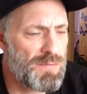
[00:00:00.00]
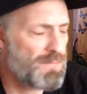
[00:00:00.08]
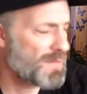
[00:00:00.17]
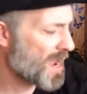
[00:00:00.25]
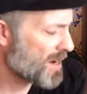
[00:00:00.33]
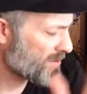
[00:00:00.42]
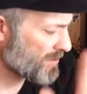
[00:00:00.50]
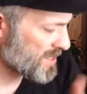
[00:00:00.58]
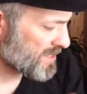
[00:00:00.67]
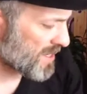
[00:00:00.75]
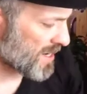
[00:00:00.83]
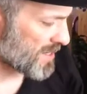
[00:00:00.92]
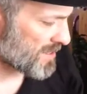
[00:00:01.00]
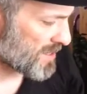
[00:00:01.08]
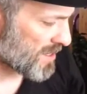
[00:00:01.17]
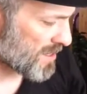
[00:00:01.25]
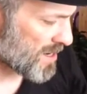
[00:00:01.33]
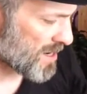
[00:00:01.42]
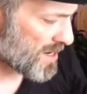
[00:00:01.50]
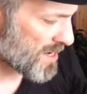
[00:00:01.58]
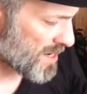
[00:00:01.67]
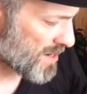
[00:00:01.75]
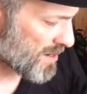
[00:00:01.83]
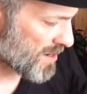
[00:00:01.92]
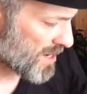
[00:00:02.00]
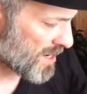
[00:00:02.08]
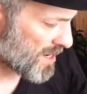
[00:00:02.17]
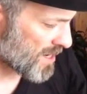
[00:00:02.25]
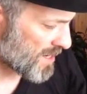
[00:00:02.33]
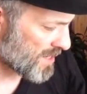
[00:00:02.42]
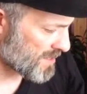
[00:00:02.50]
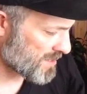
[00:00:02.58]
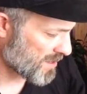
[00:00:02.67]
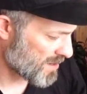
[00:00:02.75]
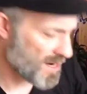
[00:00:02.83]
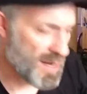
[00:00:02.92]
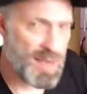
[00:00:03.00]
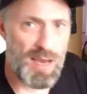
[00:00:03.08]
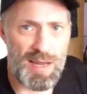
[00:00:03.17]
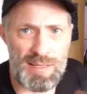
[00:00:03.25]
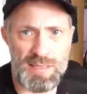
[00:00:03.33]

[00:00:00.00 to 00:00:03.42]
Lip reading: factory settings that are on here, it's already got